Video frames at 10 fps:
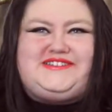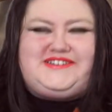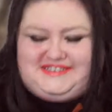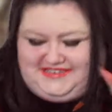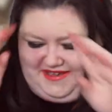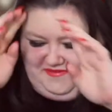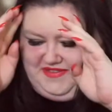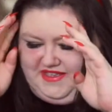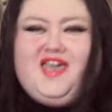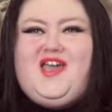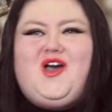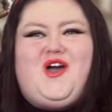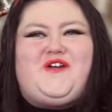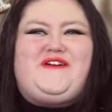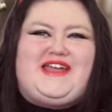awesome.
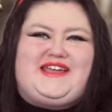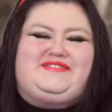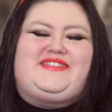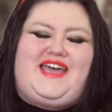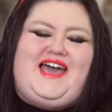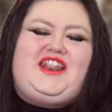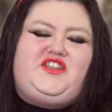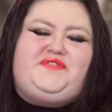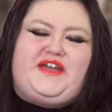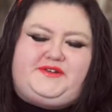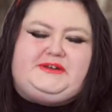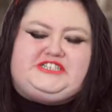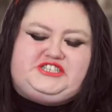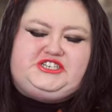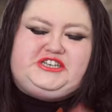All right, I love that new
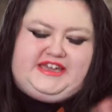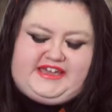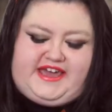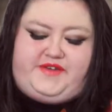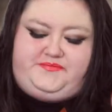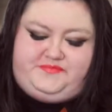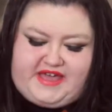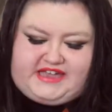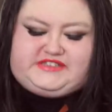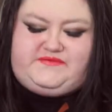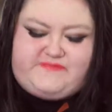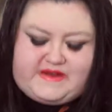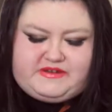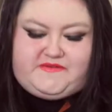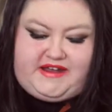addition, Nico. That is a
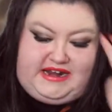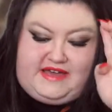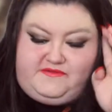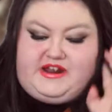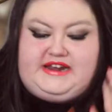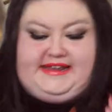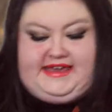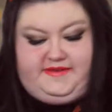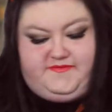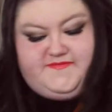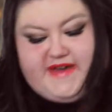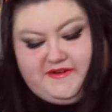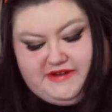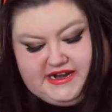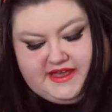very, very clever idea.
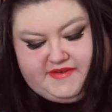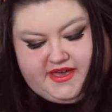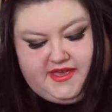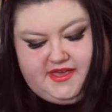Very clever.